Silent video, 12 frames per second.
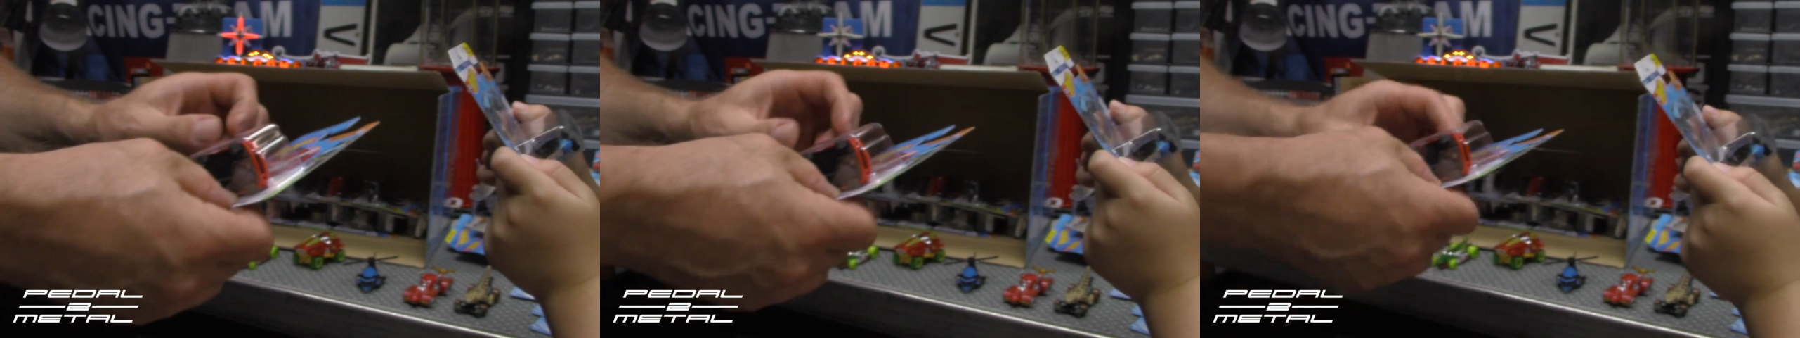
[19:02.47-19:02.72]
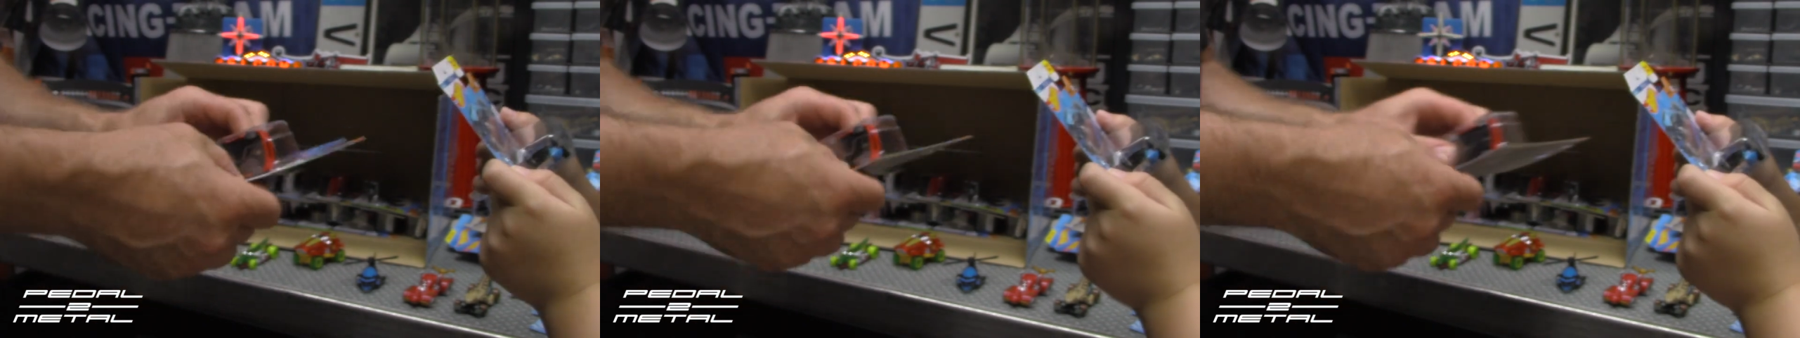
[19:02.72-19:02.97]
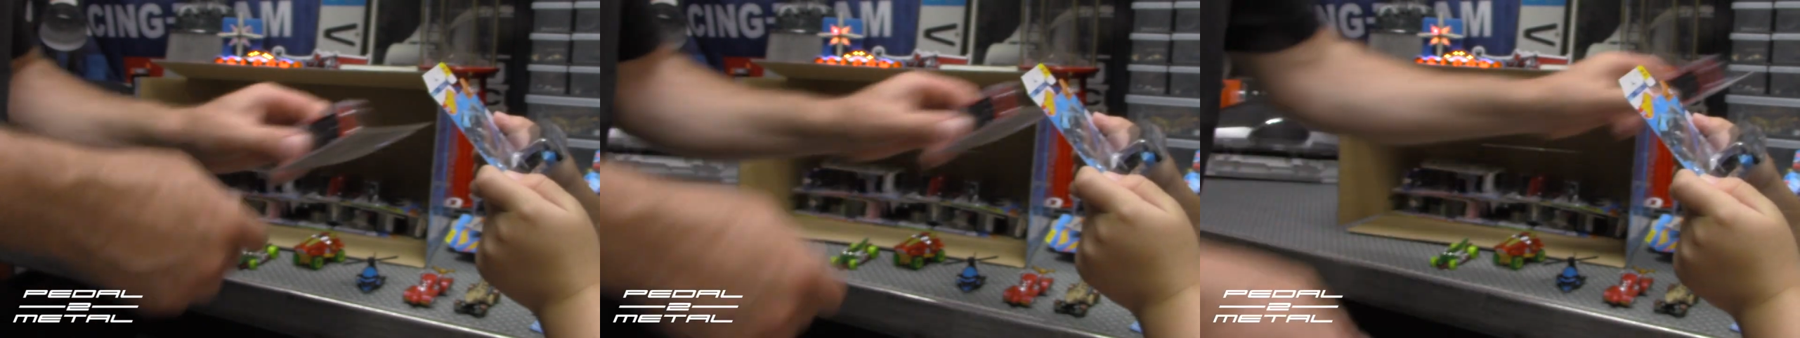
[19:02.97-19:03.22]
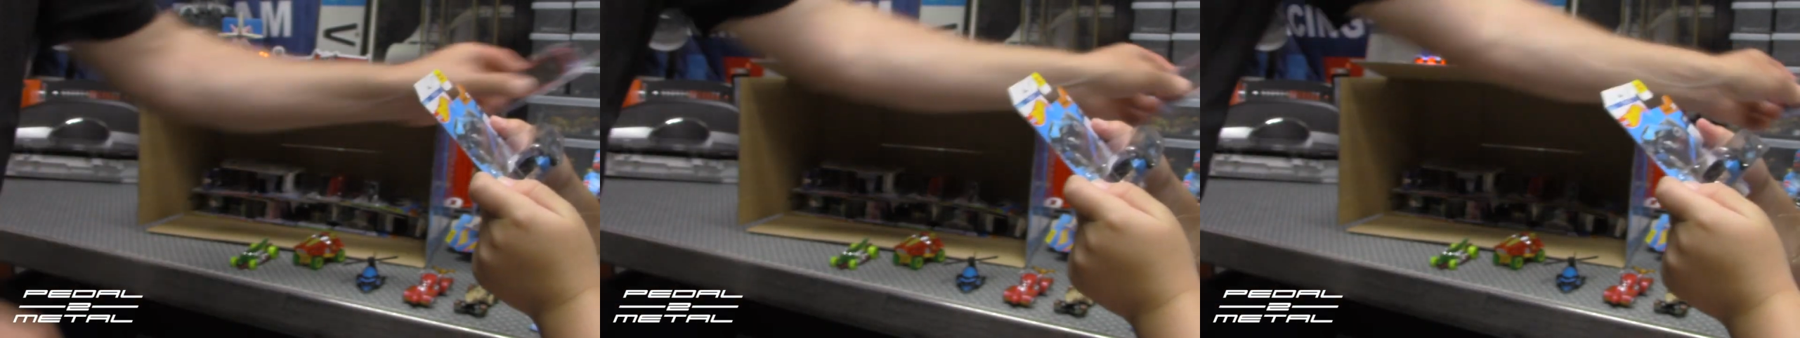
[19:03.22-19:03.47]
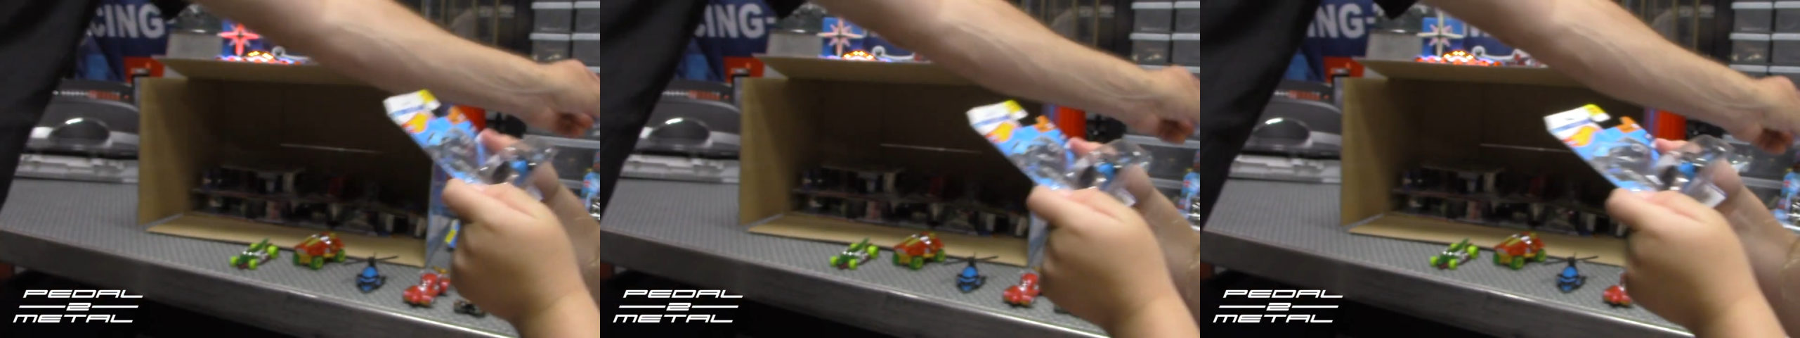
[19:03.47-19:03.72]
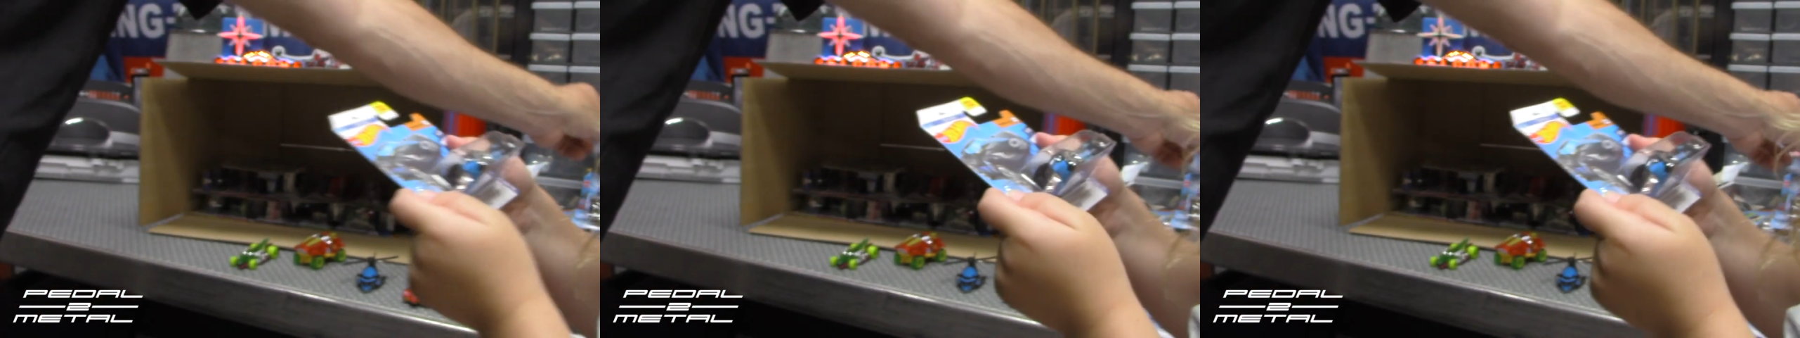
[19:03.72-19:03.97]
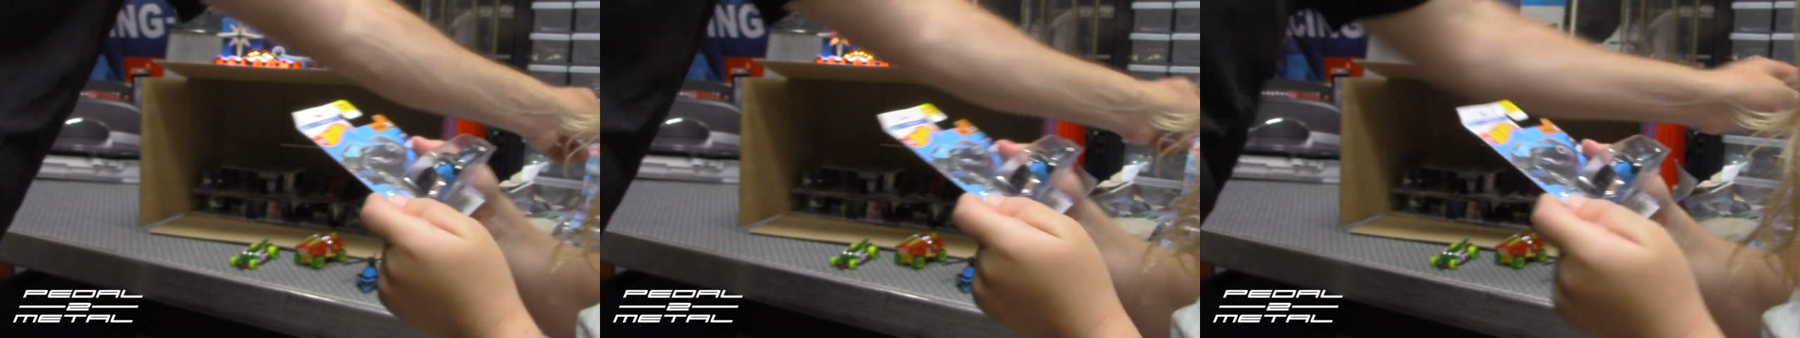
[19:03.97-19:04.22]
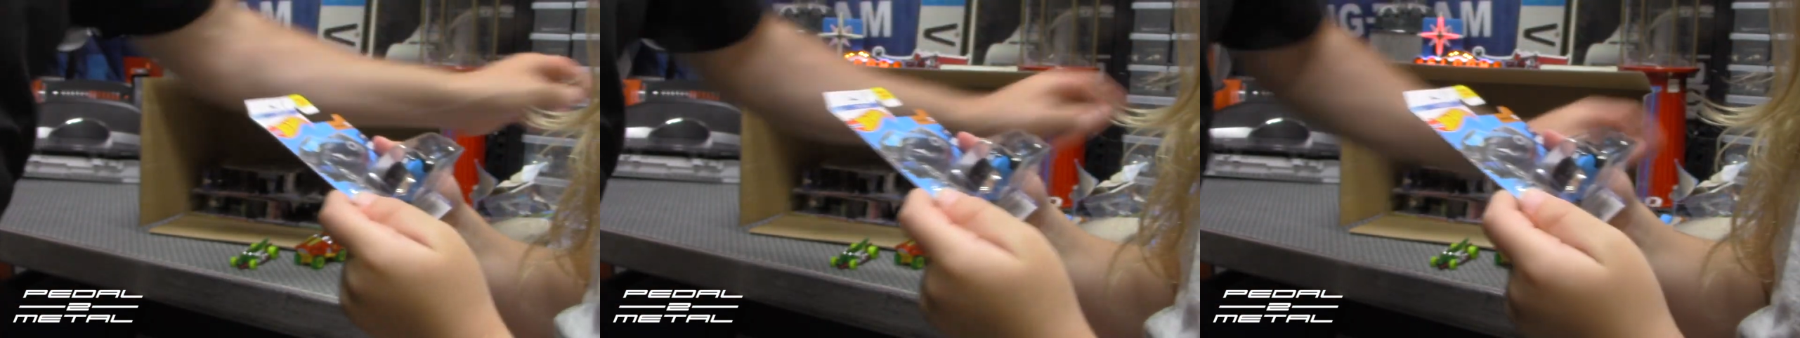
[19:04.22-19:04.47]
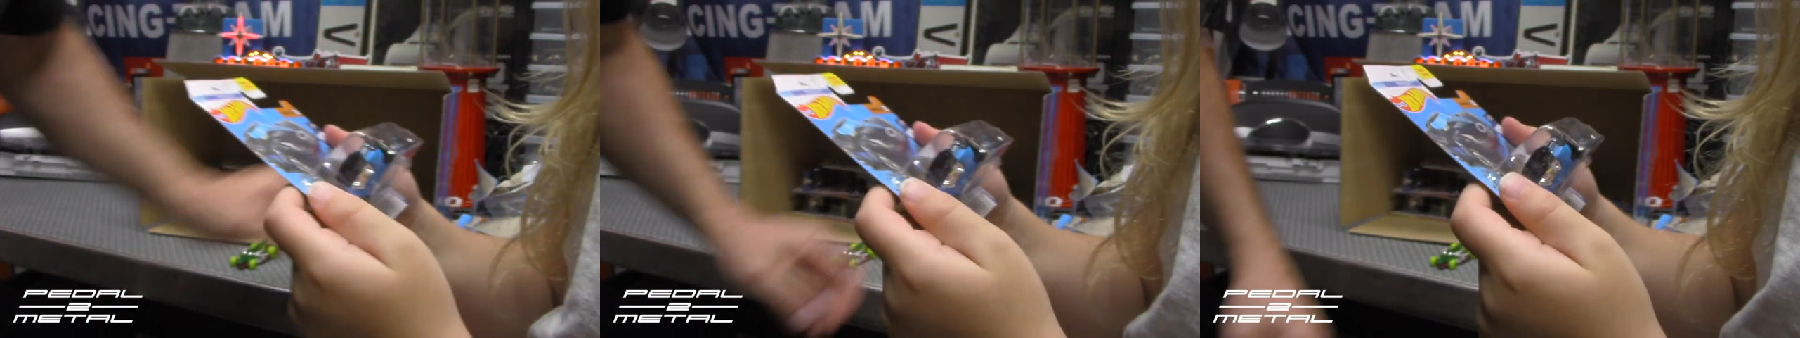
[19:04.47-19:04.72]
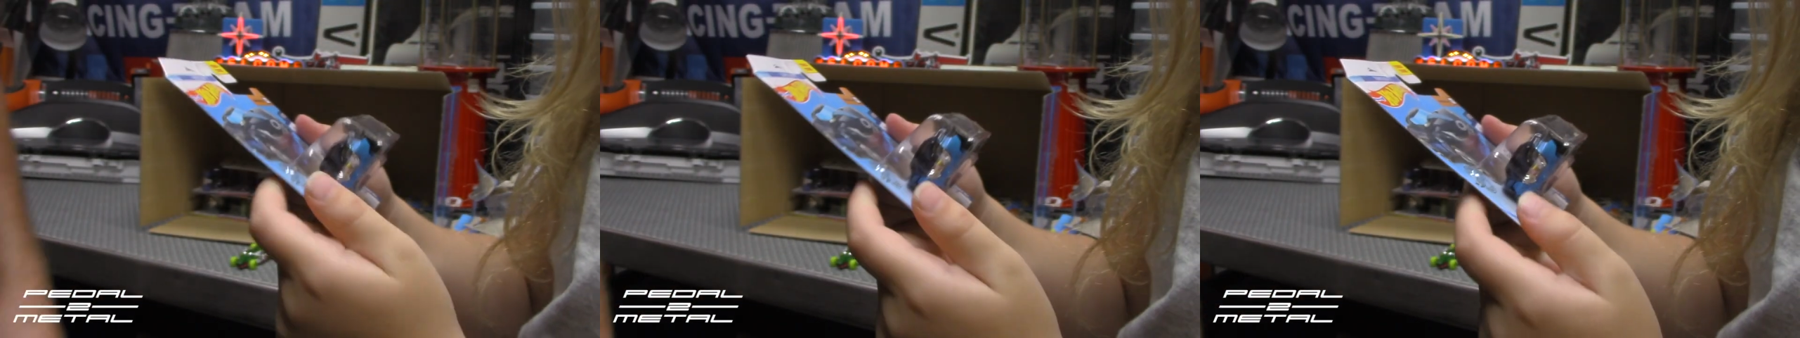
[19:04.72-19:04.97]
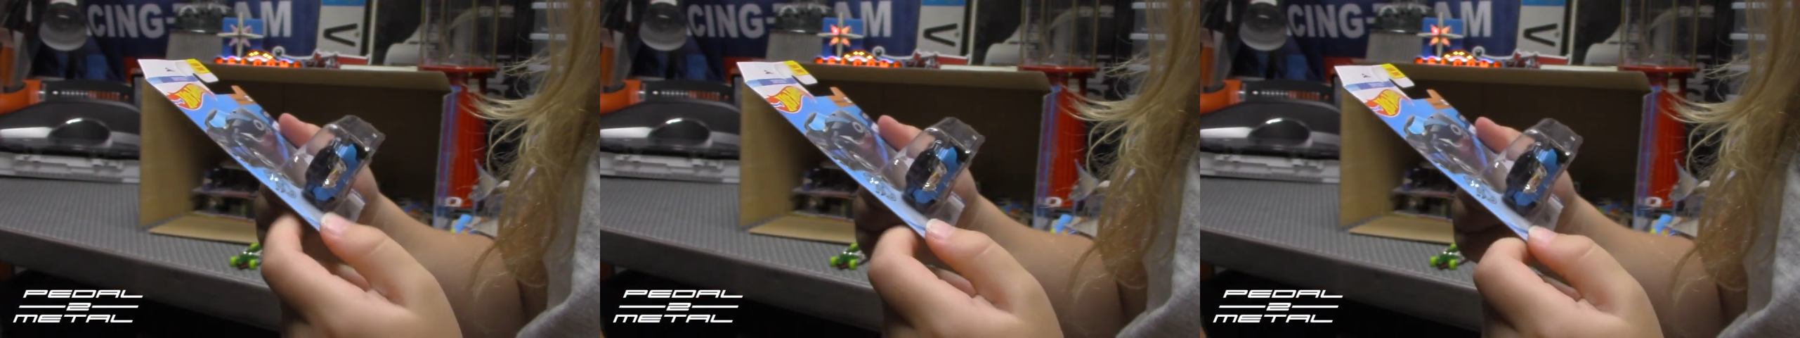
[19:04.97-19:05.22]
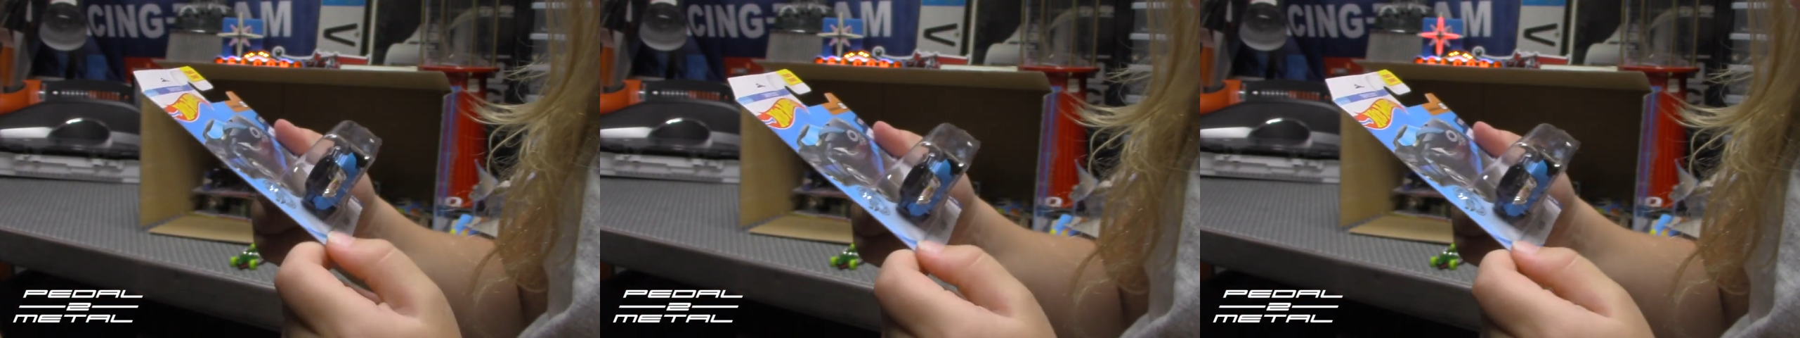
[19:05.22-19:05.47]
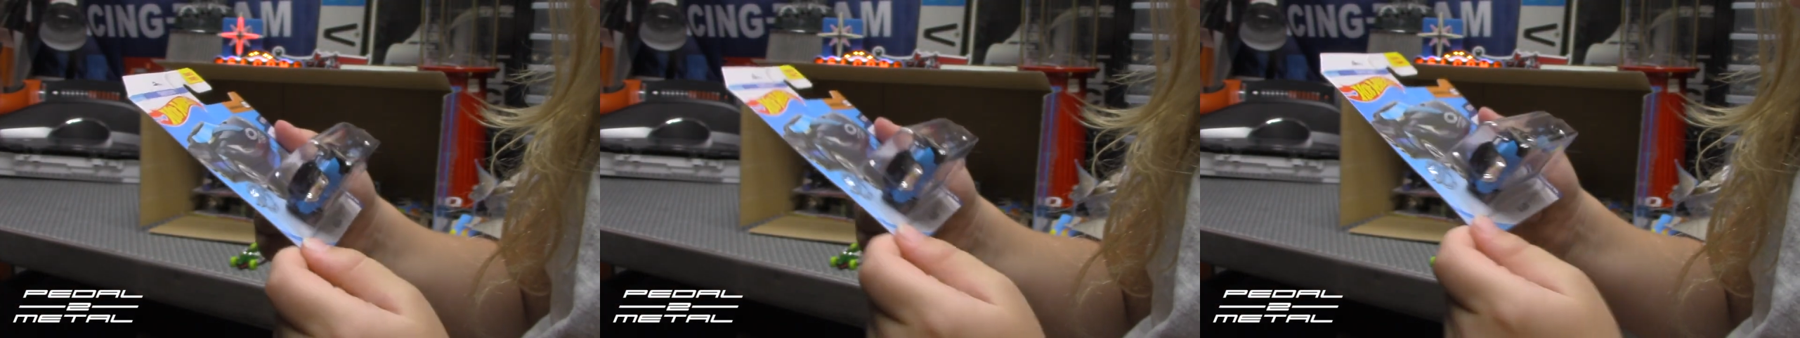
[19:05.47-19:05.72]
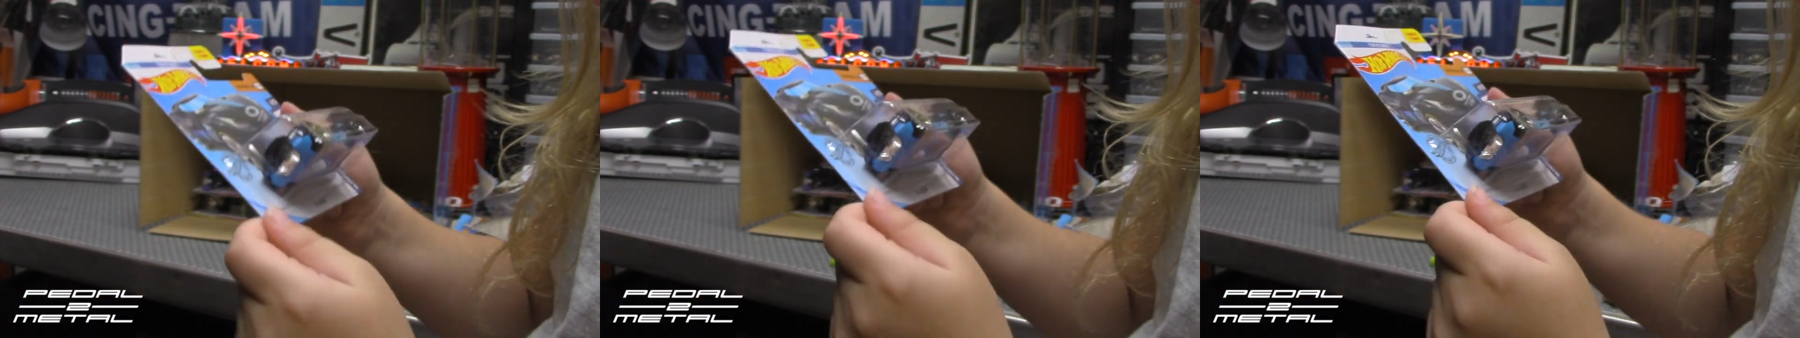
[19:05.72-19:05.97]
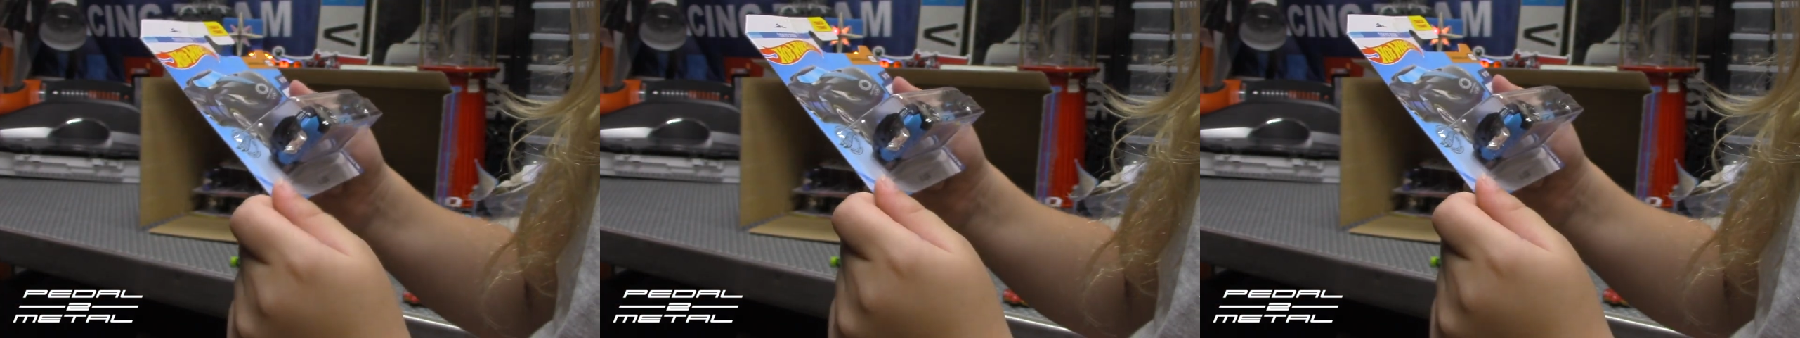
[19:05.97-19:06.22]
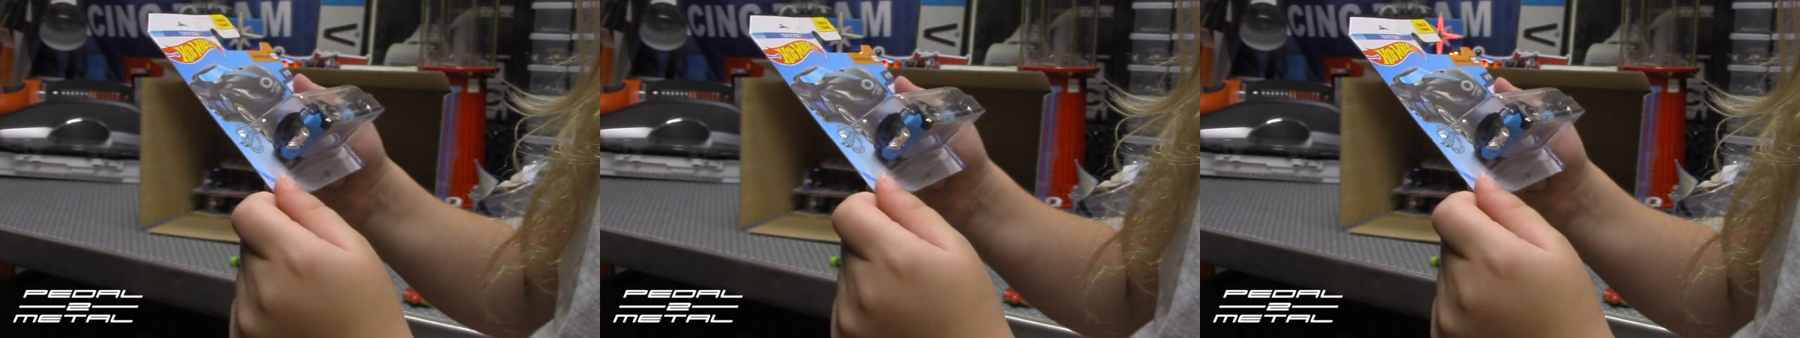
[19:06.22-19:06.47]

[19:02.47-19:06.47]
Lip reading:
No face is visible, so there are no lips to read.